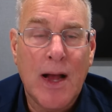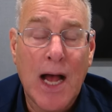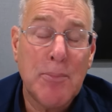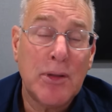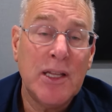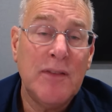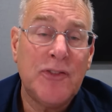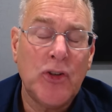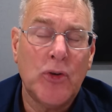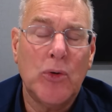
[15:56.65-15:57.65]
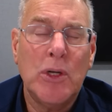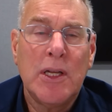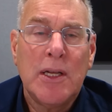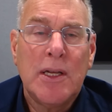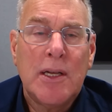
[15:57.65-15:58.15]
I believe, too,
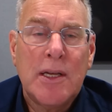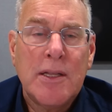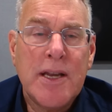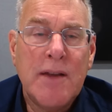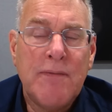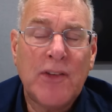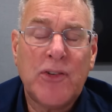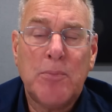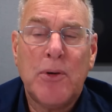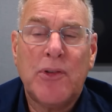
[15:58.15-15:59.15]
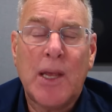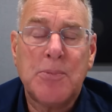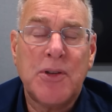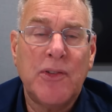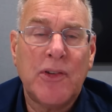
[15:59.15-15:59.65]
that investor
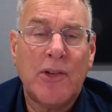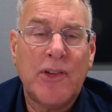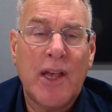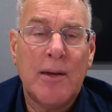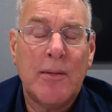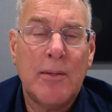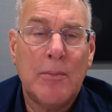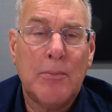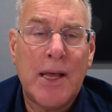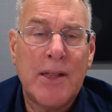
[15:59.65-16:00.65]
perceptions are set by